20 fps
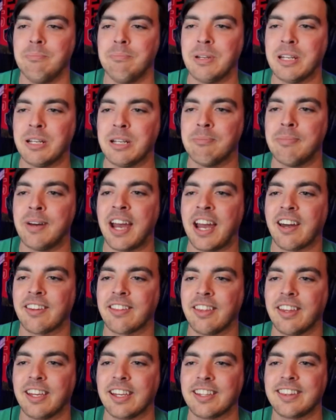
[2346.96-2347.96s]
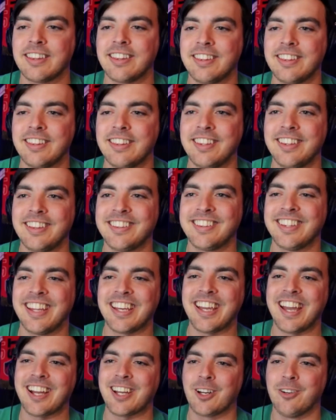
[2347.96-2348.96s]
beaten path. Like they
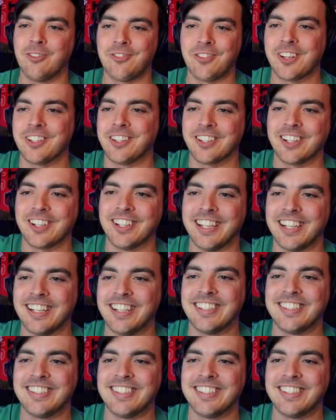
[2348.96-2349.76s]
can't go the, further. The main